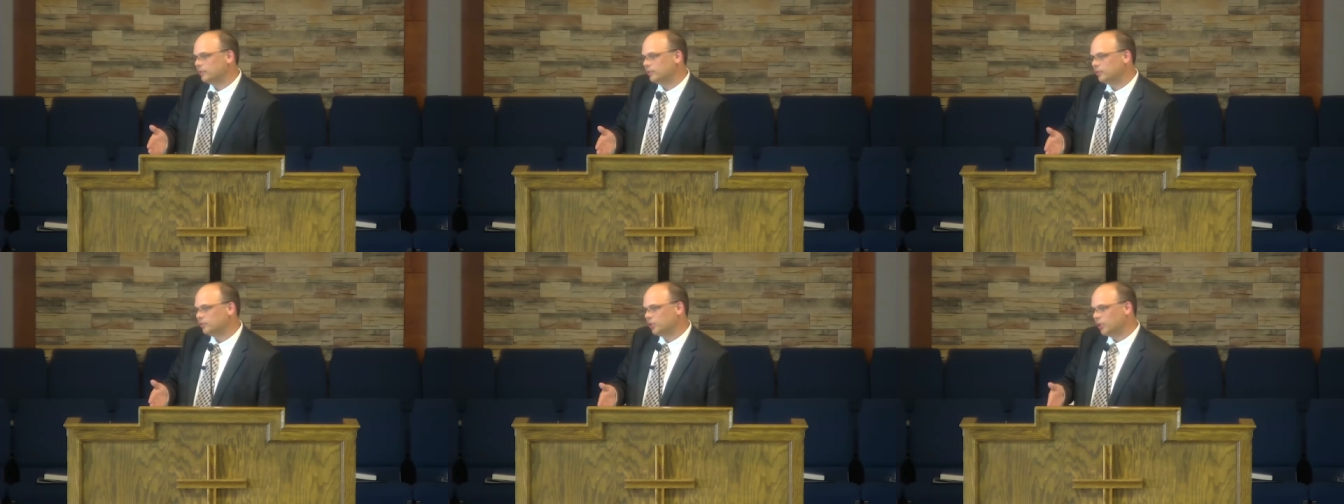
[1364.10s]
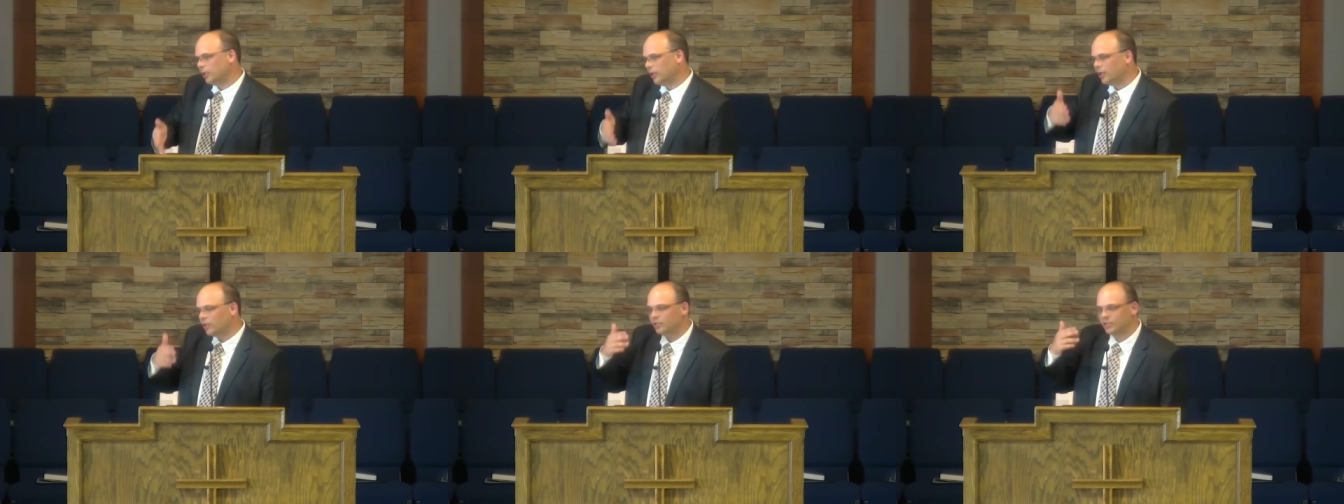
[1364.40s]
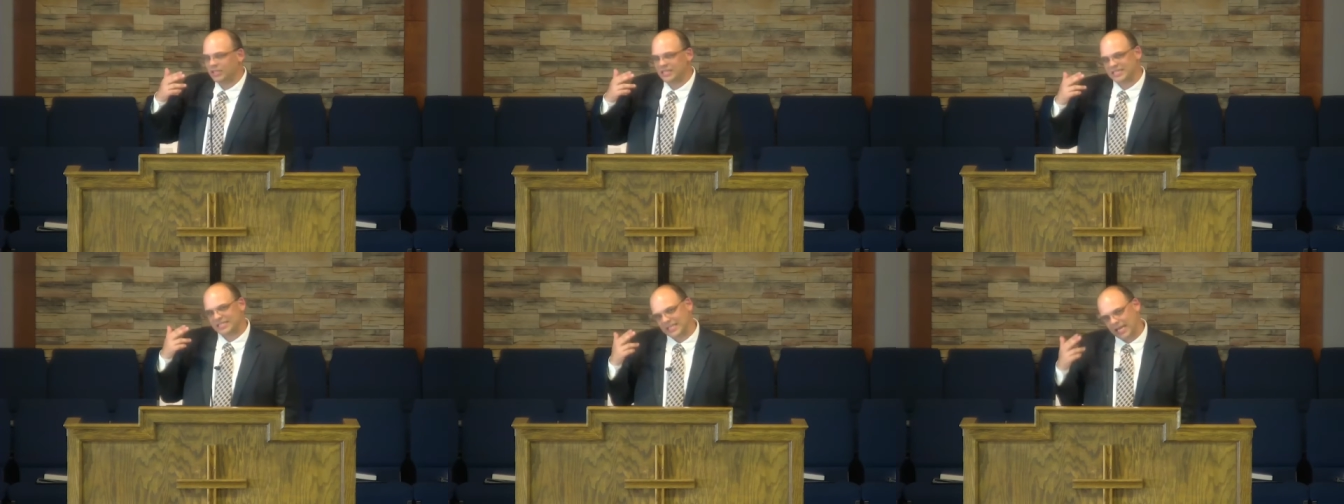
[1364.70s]
the,
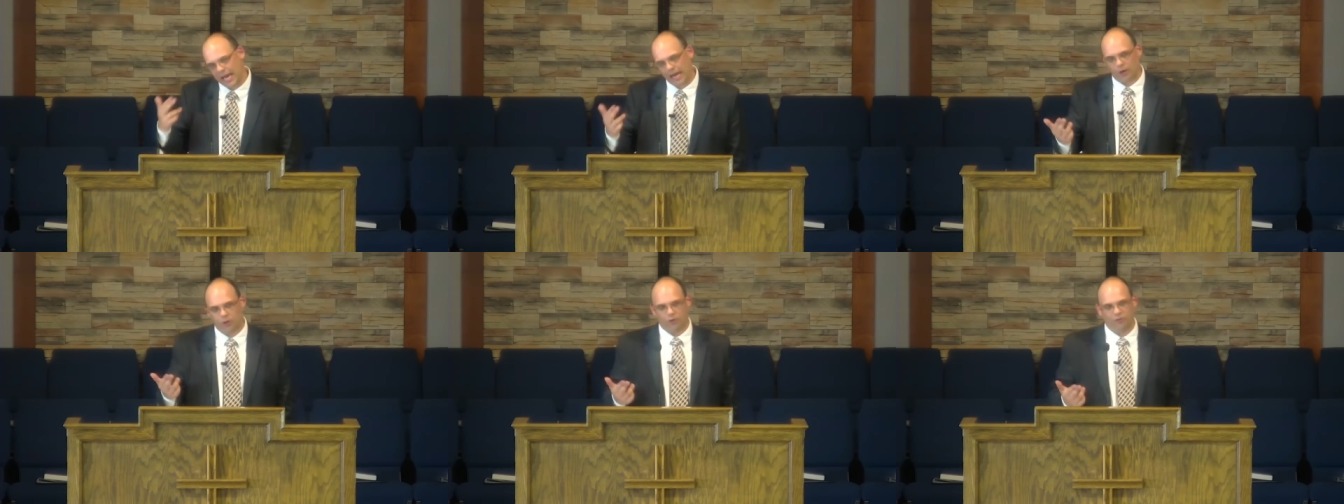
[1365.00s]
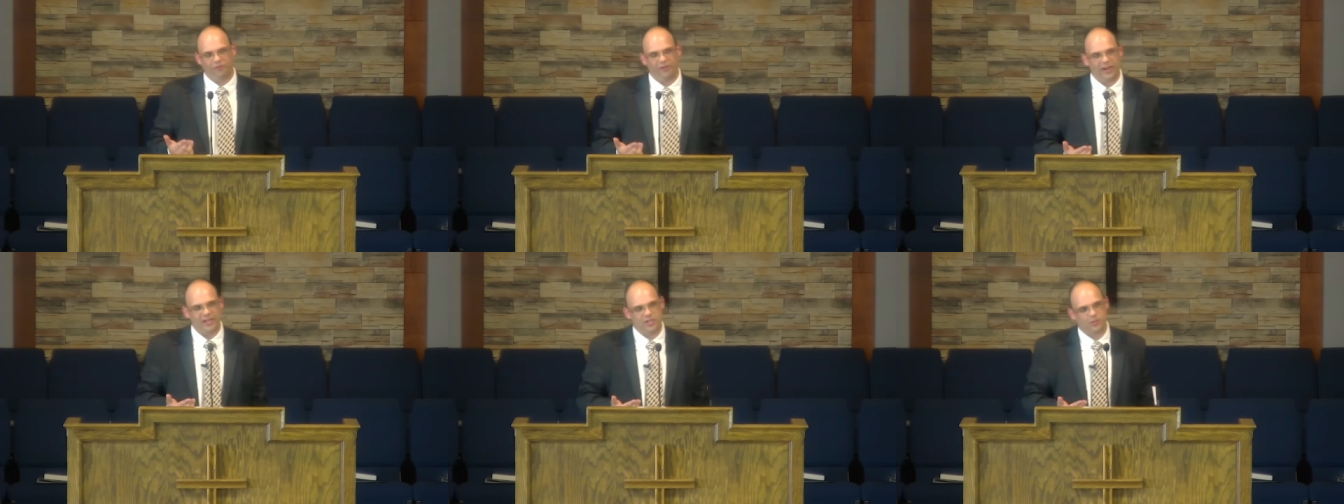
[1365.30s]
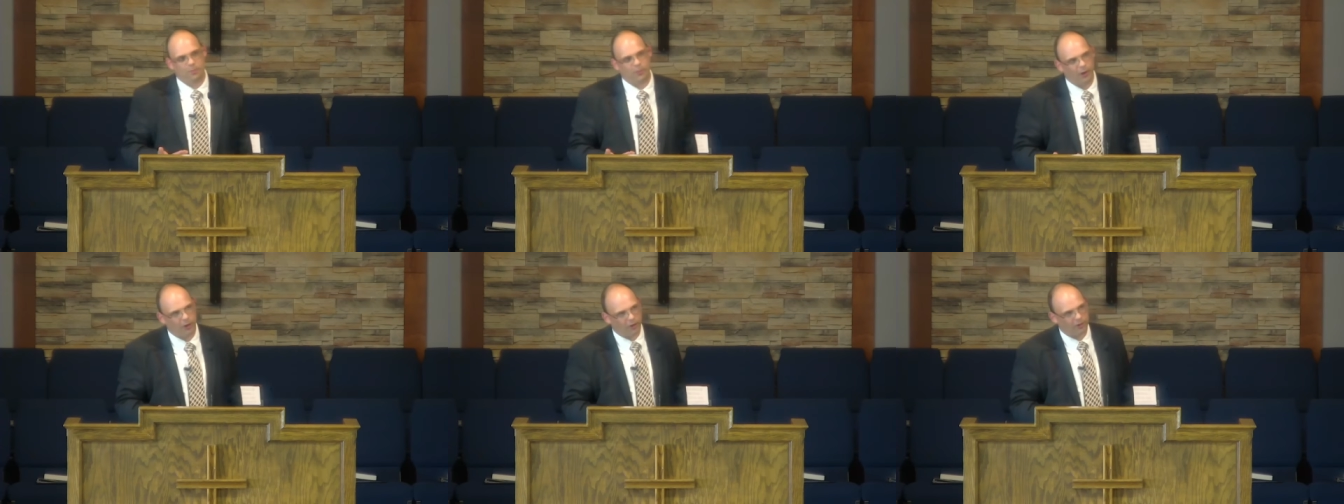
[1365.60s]
the sacrifice
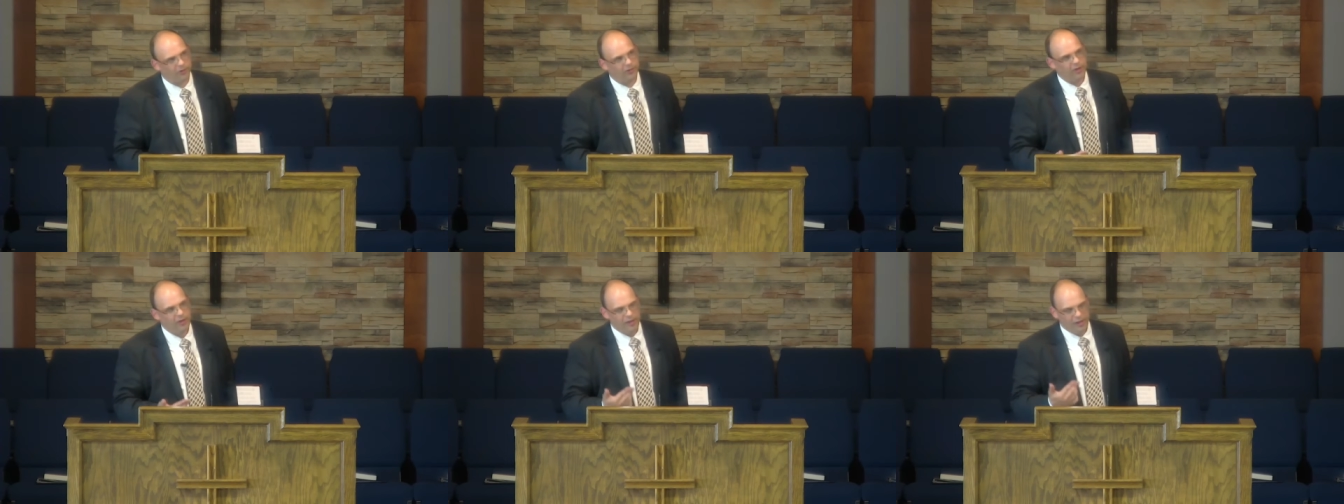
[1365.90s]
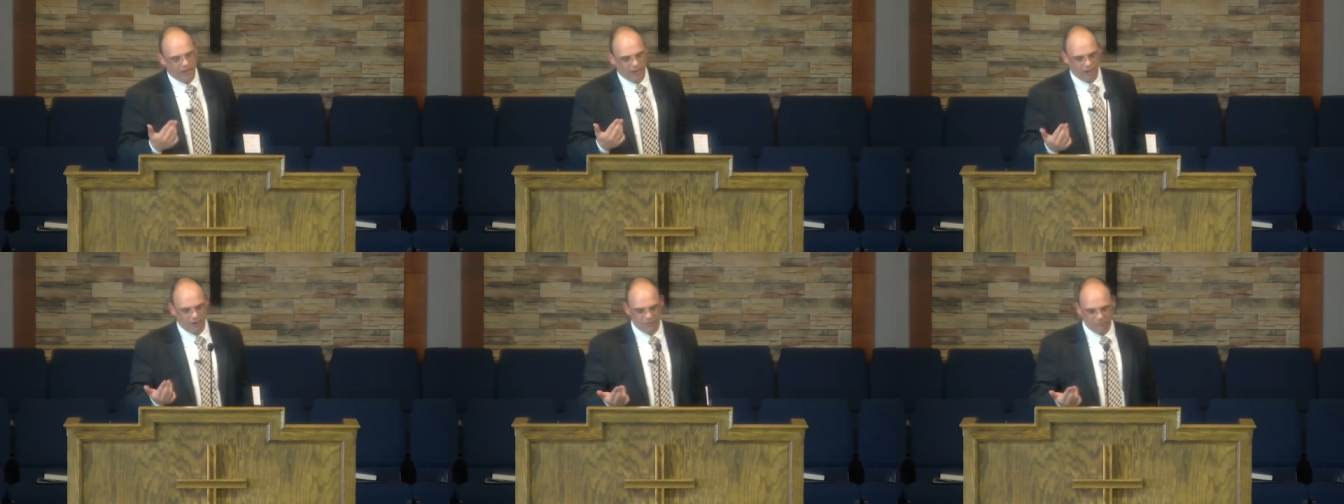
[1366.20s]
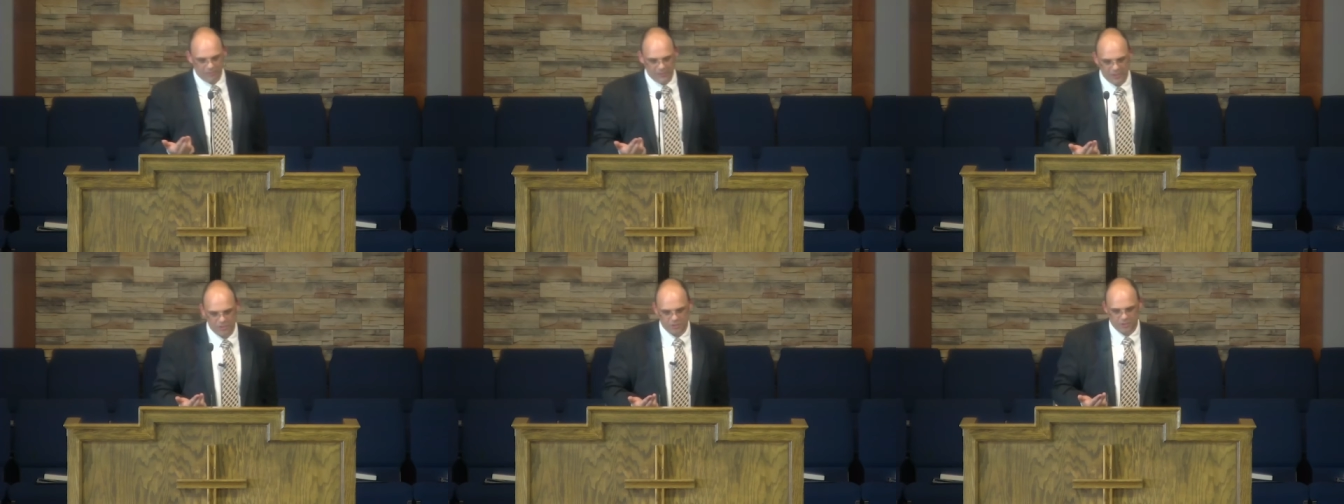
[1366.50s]
part of
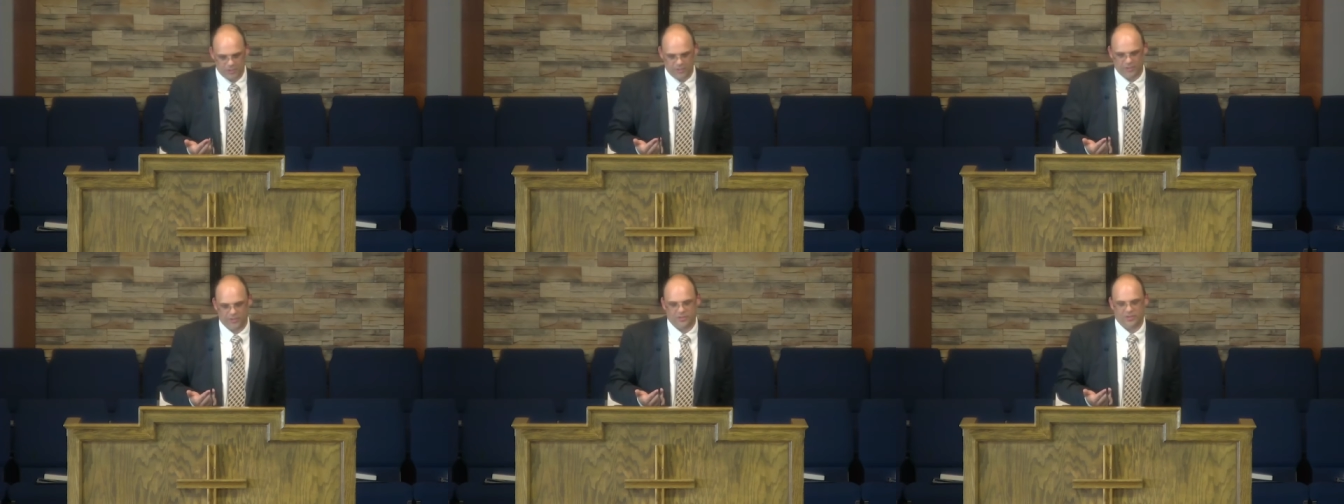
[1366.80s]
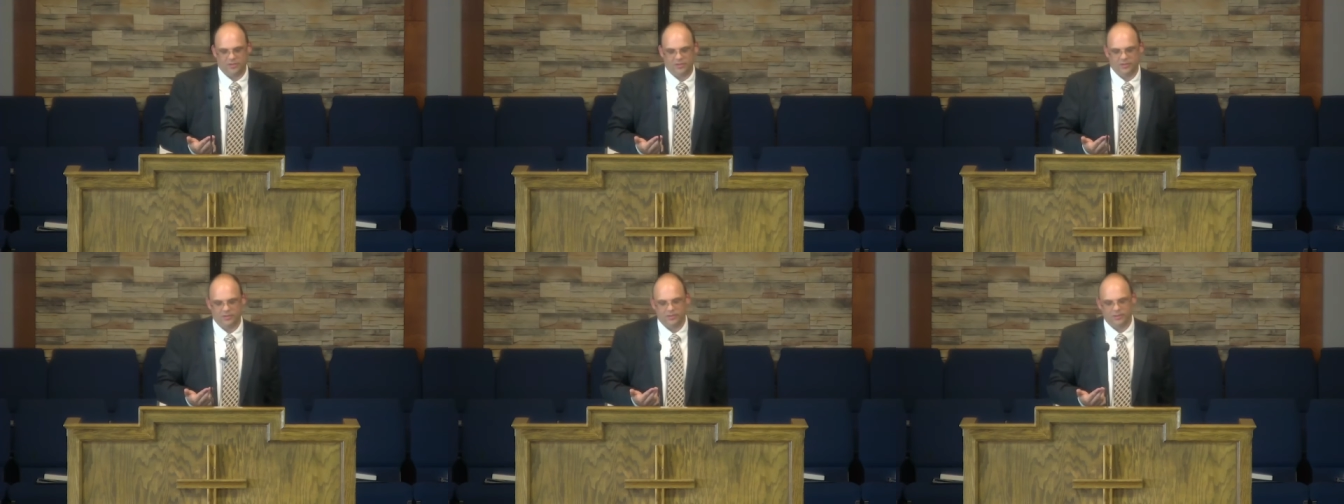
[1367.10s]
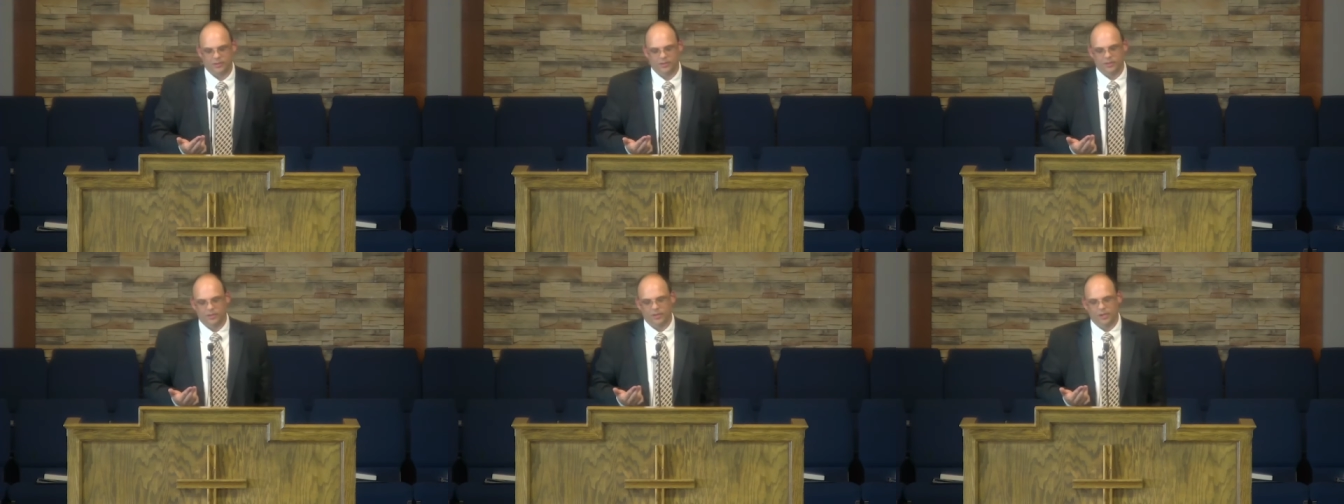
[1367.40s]
missions.
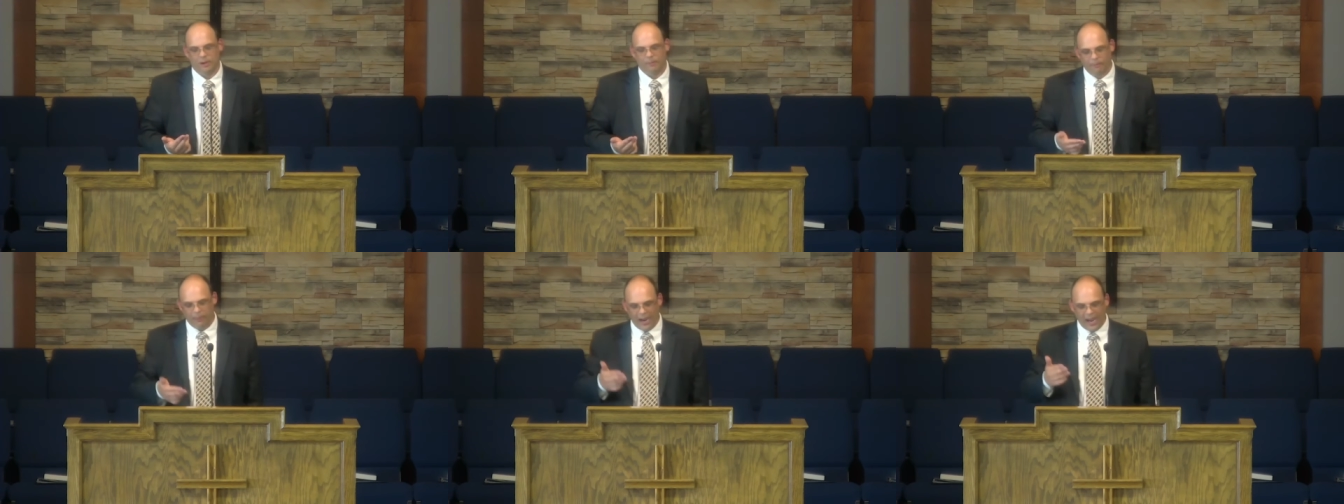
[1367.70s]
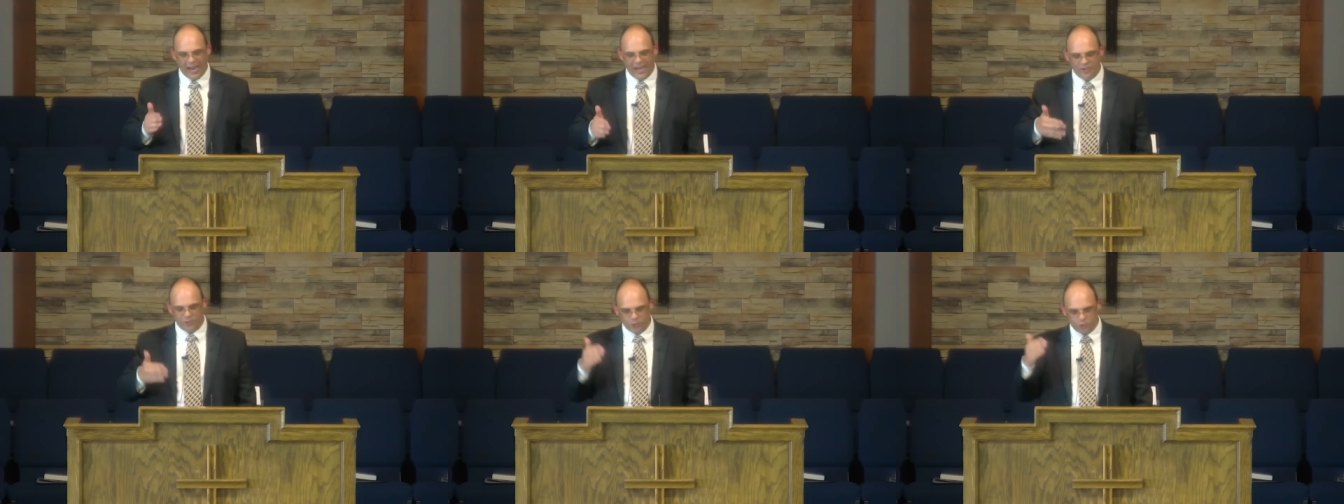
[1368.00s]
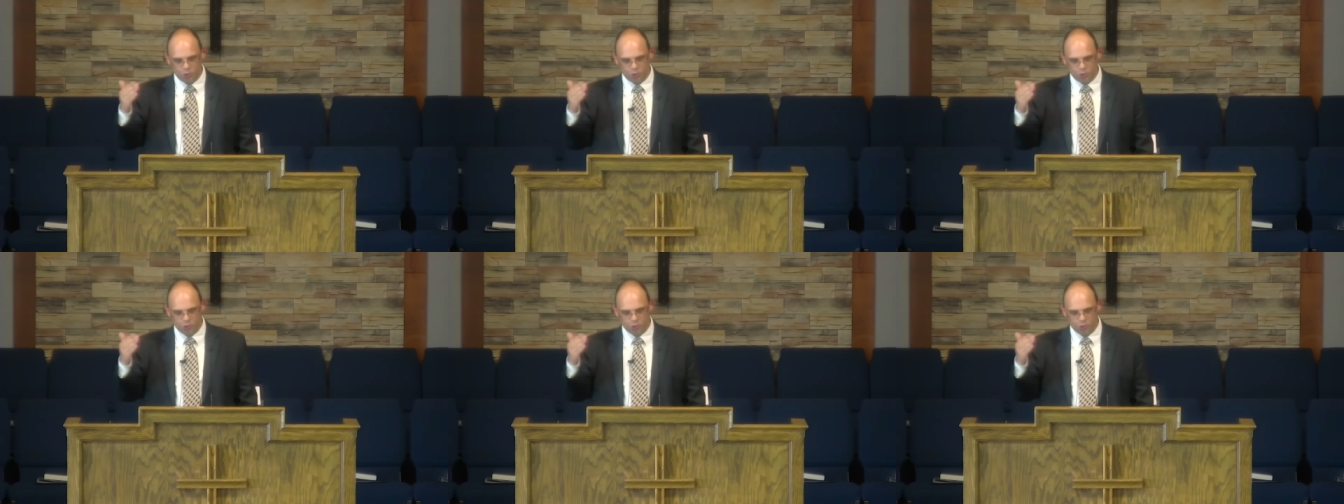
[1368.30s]
Buy the